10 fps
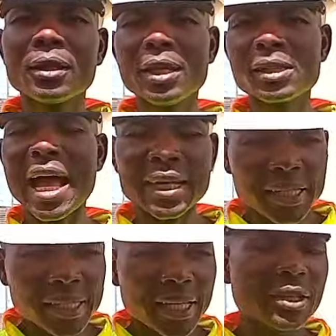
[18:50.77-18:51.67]
Yes,
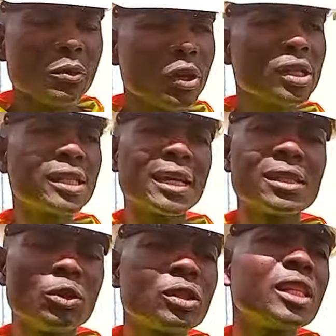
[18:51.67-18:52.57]
antecedent moisture is
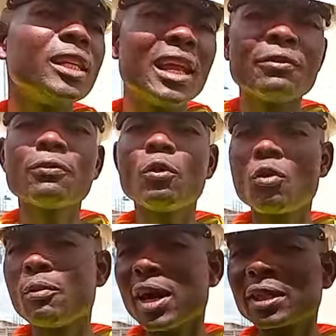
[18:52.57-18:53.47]
not enough for
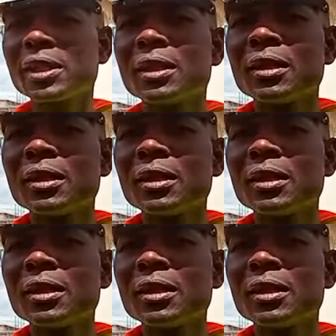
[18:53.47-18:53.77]
compaction,